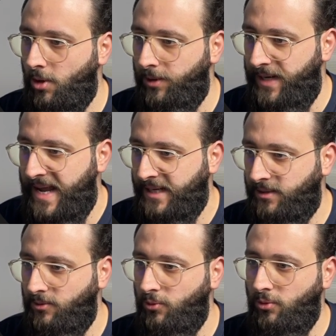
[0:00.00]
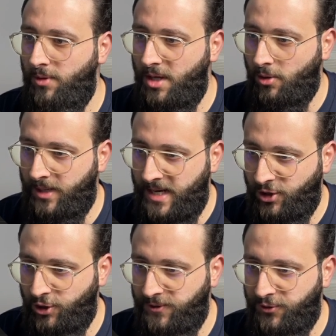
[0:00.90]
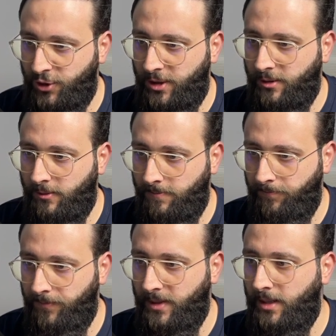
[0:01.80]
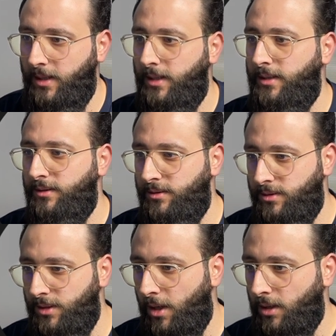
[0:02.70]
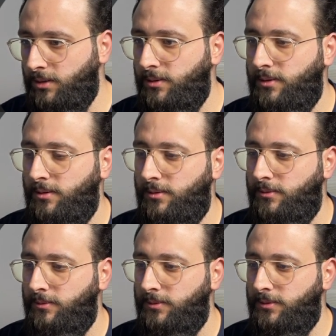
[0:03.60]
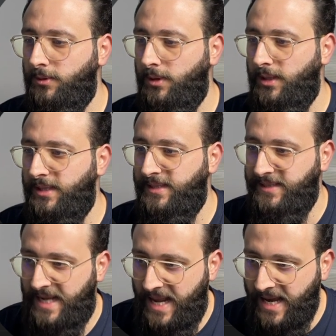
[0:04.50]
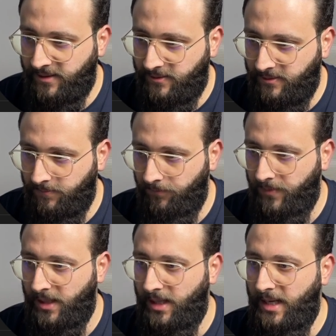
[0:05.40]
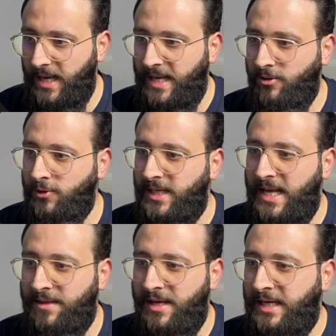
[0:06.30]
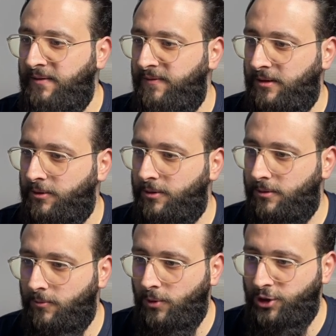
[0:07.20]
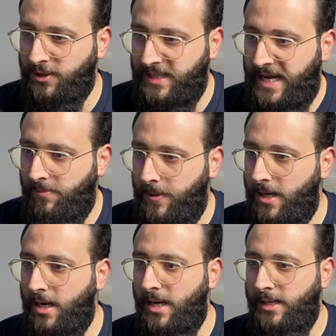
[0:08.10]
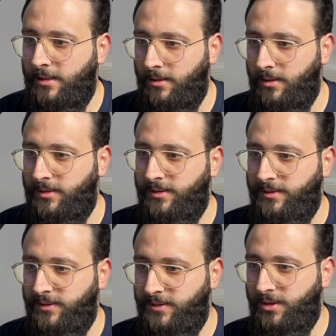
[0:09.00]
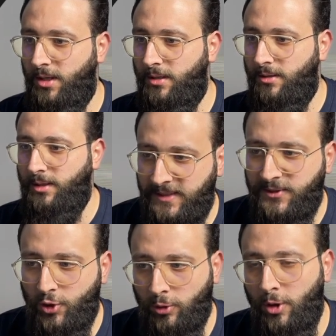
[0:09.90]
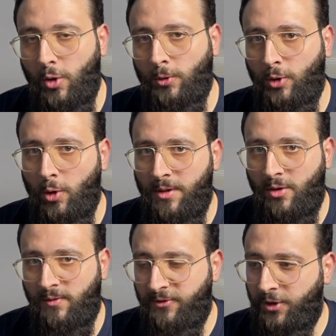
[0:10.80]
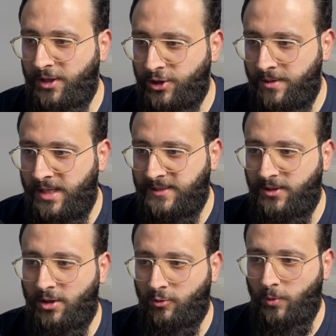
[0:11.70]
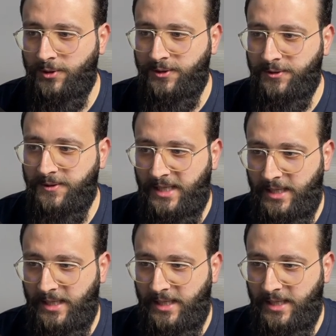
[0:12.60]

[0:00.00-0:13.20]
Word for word: connect to the connection string dot select and you select the key filter, which is API star. This should load all the configuration that start with this